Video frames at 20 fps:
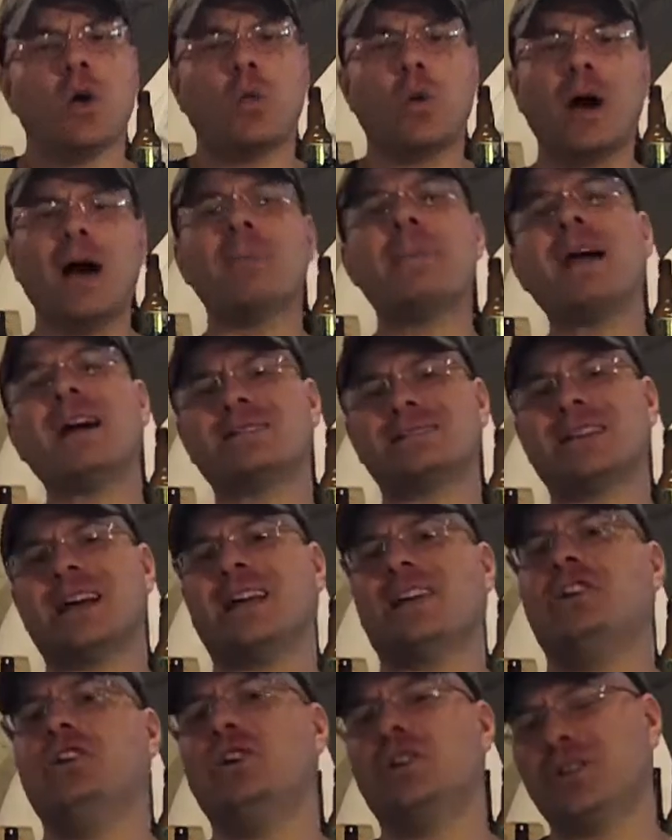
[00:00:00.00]
Well, I'm
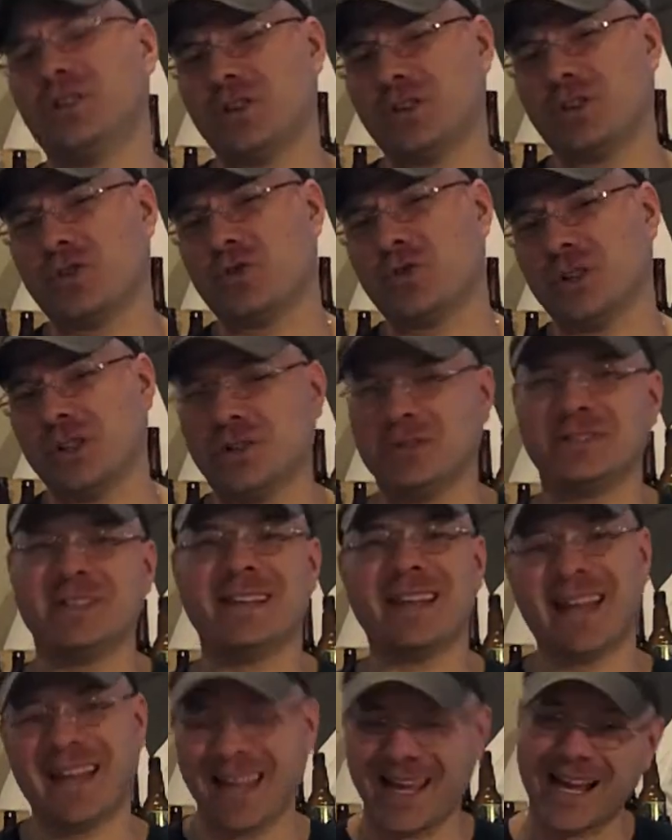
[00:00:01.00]
outside cooking on the grill
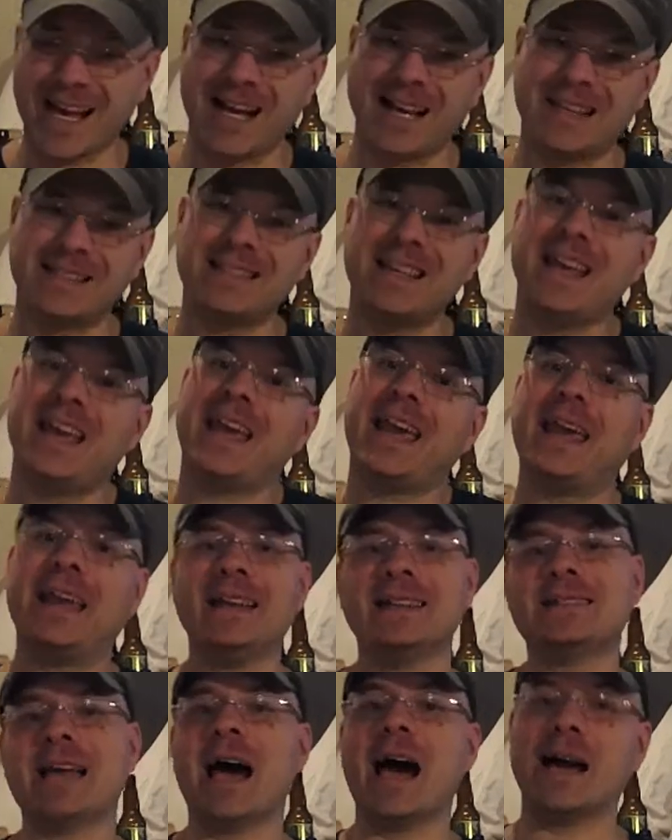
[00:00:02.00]
today, guys,
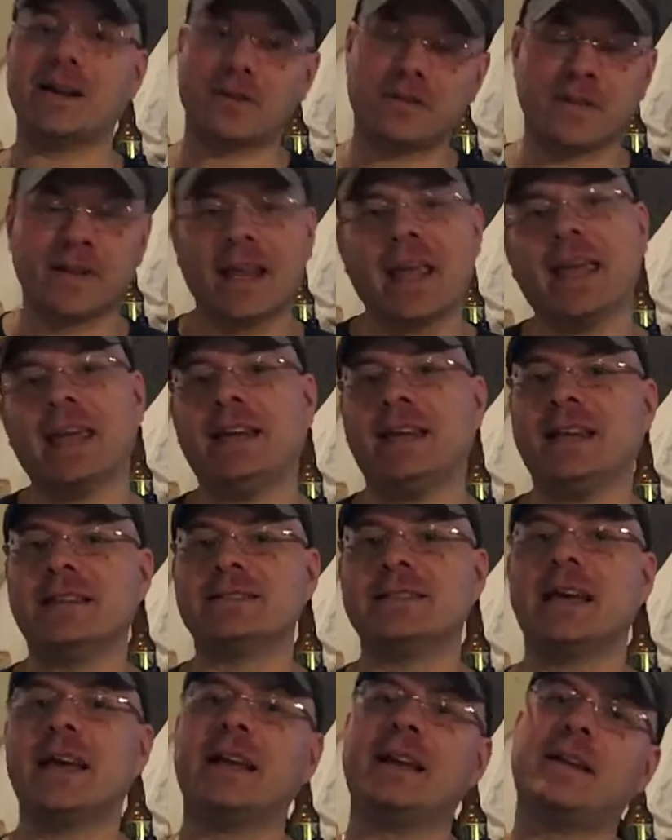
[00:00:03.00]
and it's hotter than
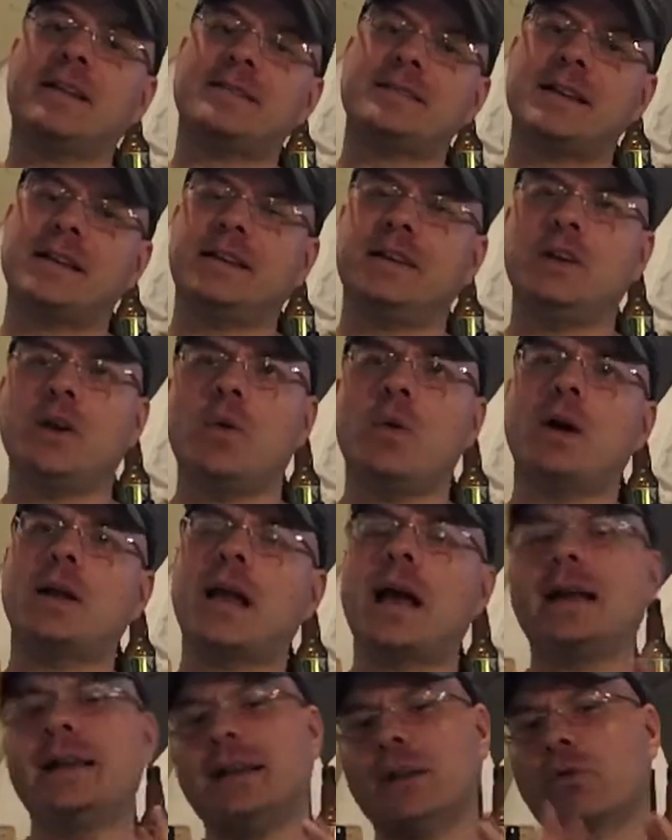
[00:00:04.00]
Hades. And I said, you know
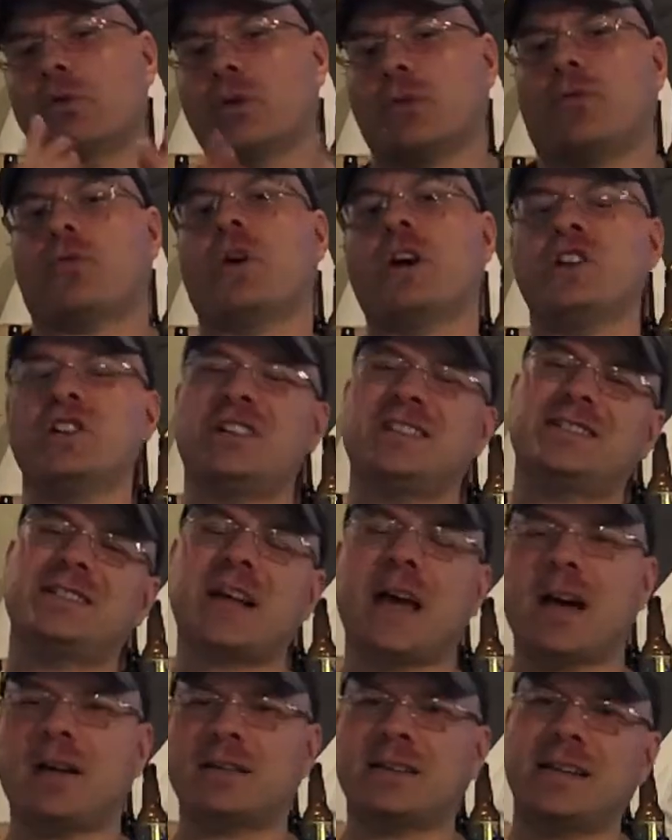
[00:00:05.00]
what? I need a refreshing
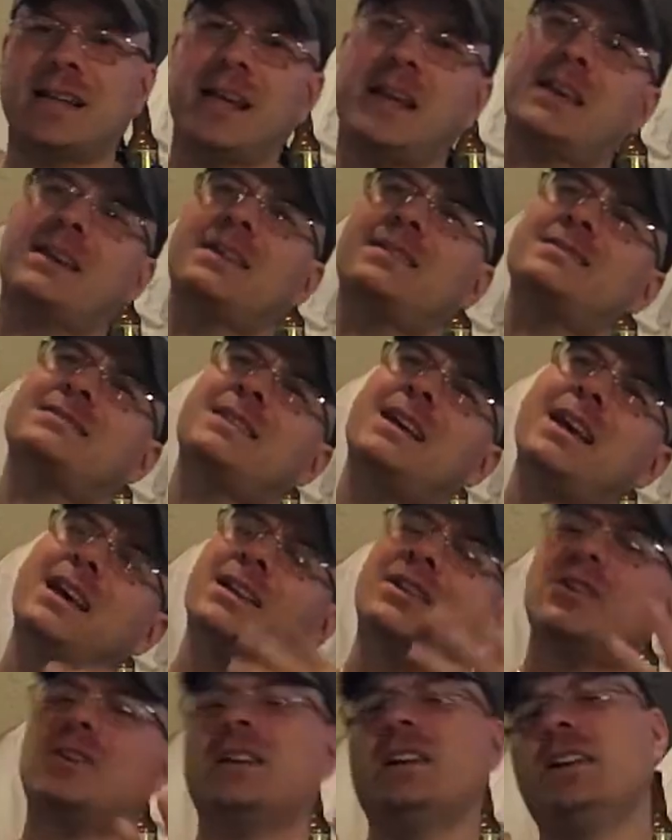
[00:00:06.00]
style today. And I was
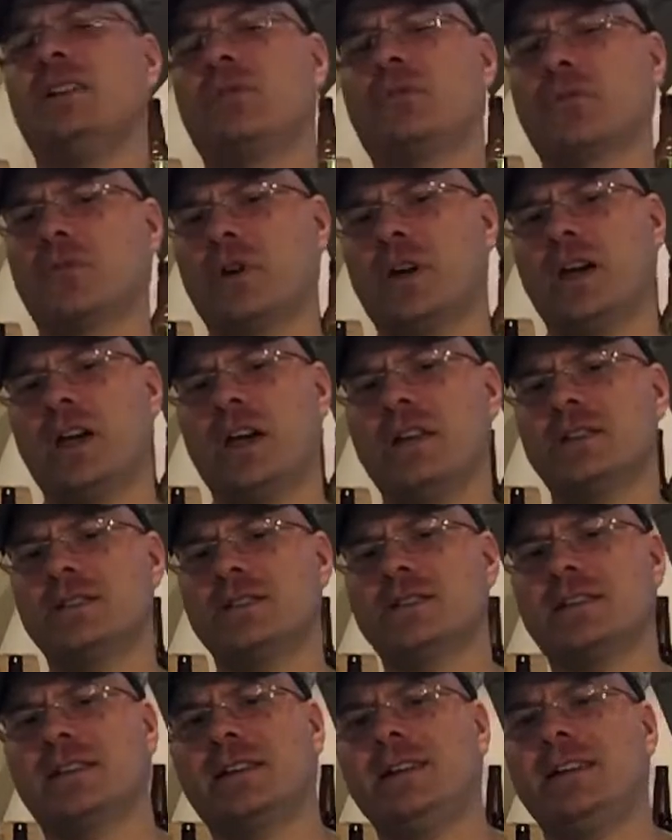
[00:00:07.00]
looking in the fridge.
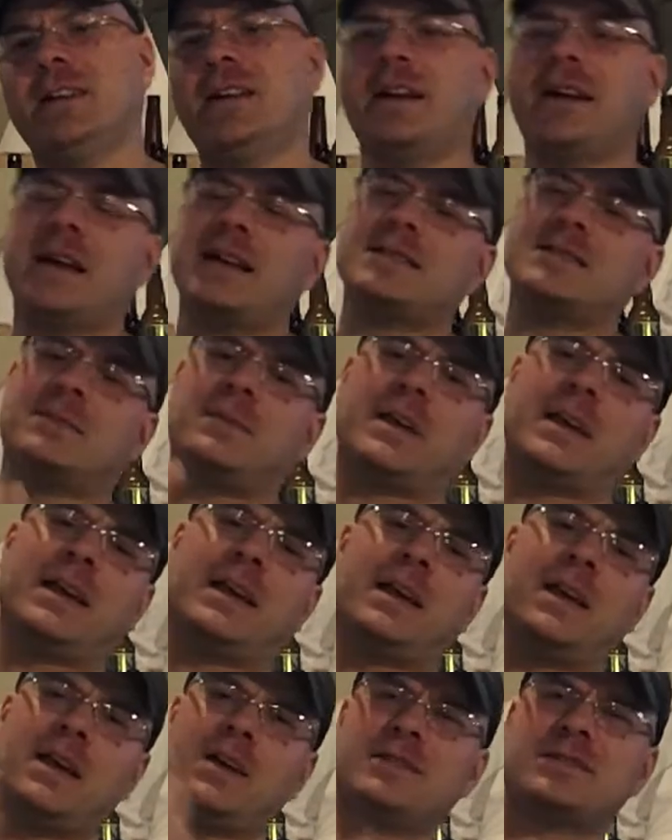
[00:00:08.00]
I was like, you know, I got
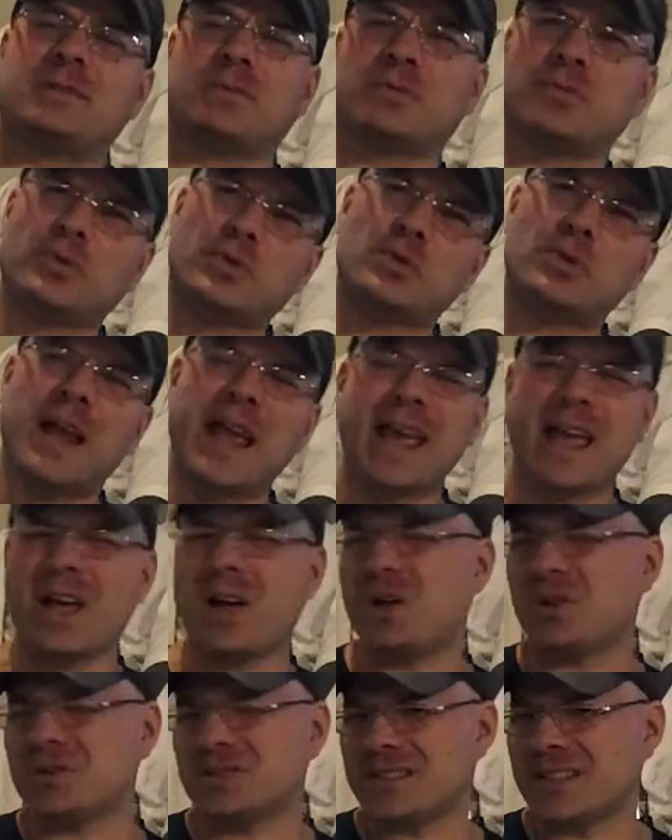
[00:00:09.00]
some fruit
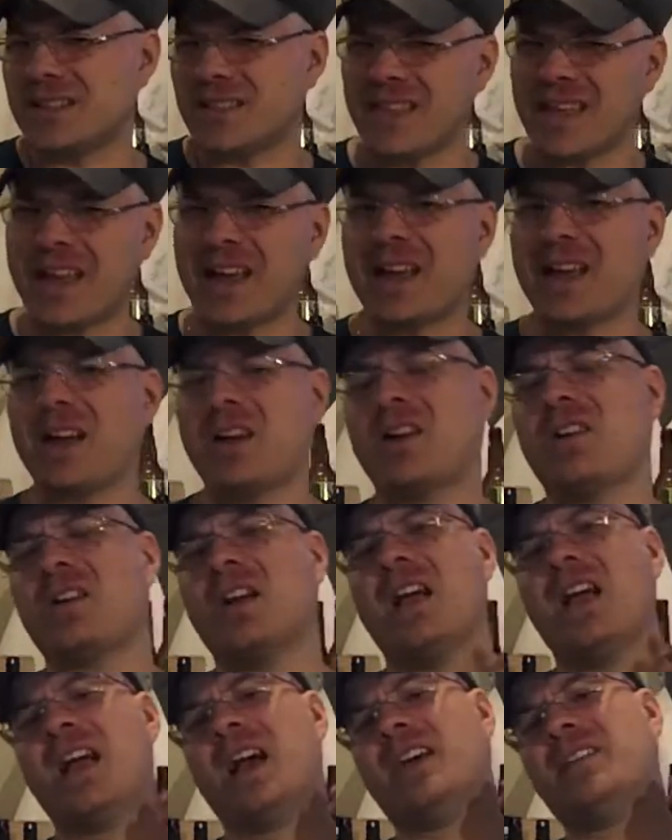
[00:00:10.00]
ales in
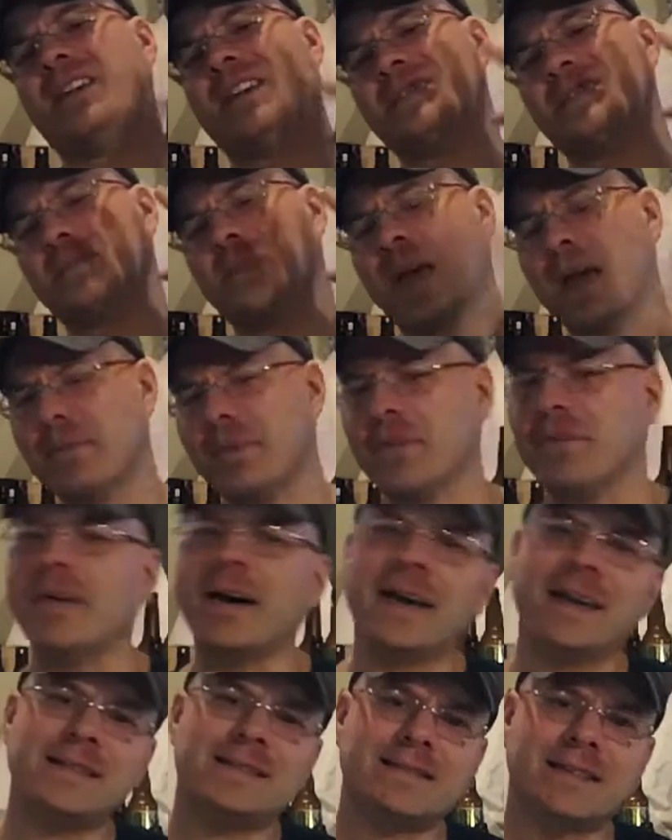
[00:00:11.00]
there. I've got some
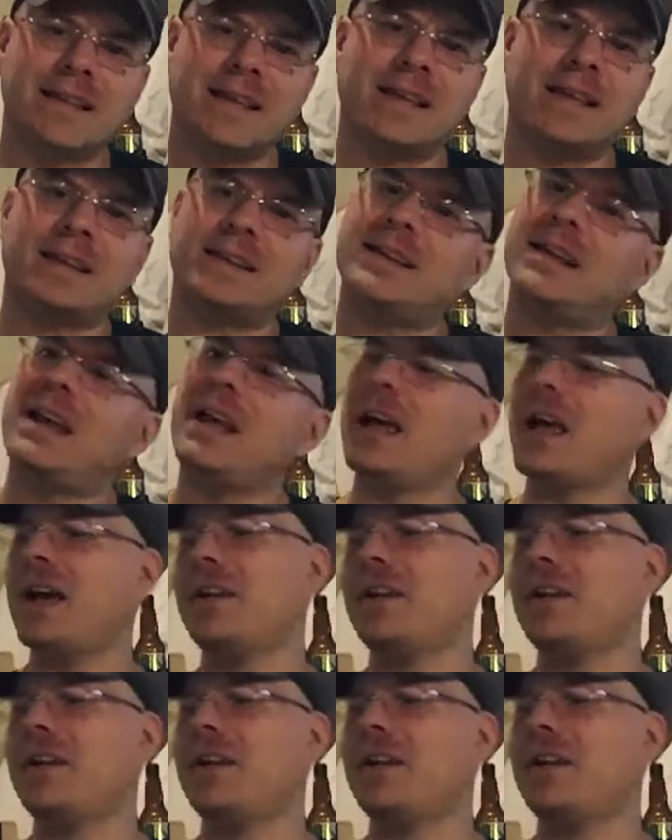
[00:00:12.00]
hefeweizens in.